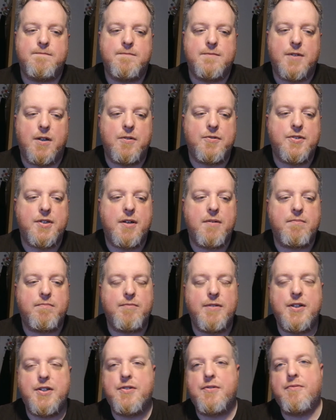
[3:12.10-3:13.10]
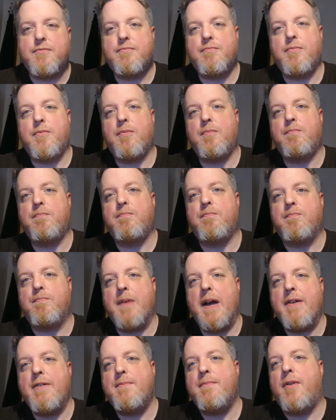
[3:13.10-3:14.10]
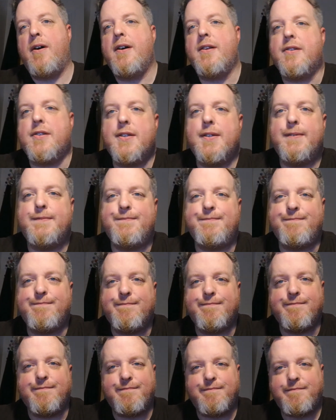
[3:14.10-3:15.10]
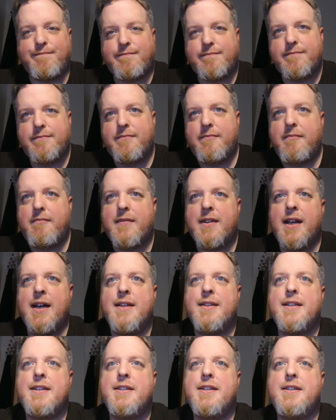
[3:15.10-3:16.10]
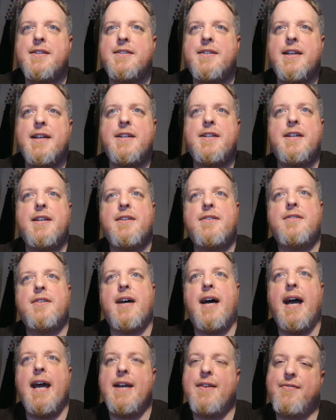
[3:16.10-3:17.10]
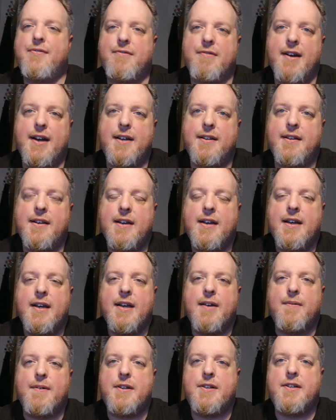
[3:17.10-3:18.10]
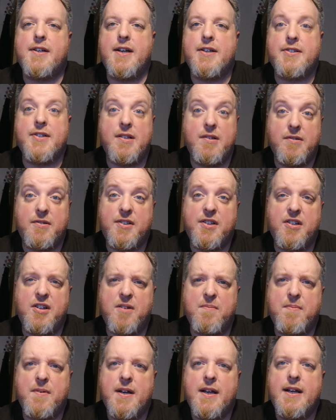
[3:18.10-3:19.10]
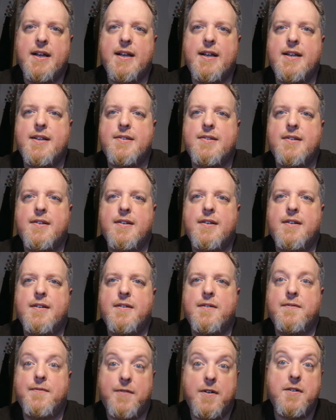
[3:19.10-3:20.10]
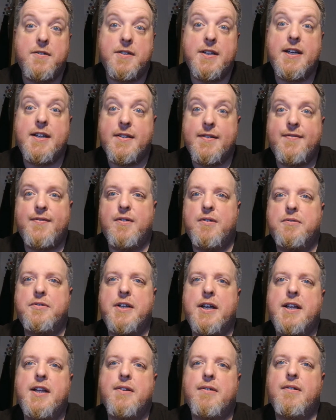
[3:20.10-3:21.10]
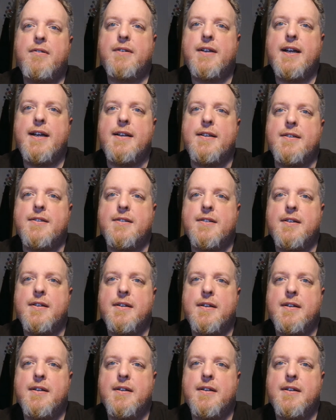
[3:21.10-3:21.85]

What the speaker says: Also, we should bear in mind that this is teaching to 8th grade, which, as I looked it up, is 13 to 14-year-old kids.